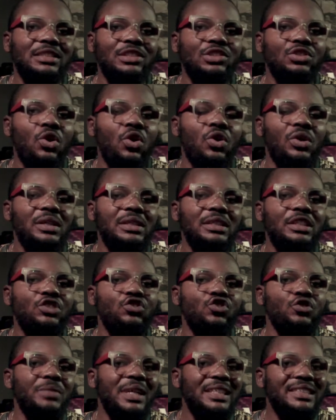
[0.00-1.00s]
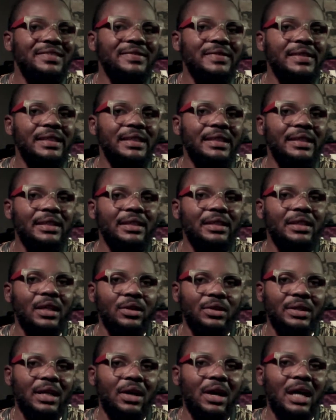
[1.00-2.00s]
your instrument rig,
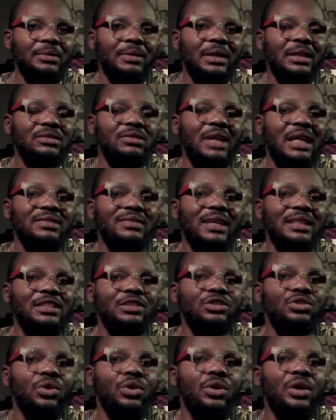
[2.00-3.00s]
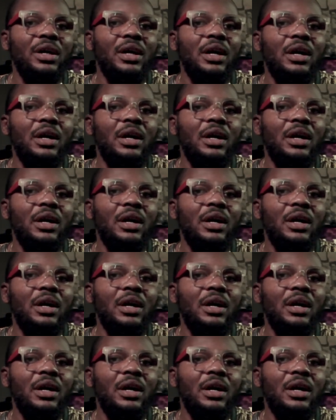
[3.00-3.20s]
you are starting your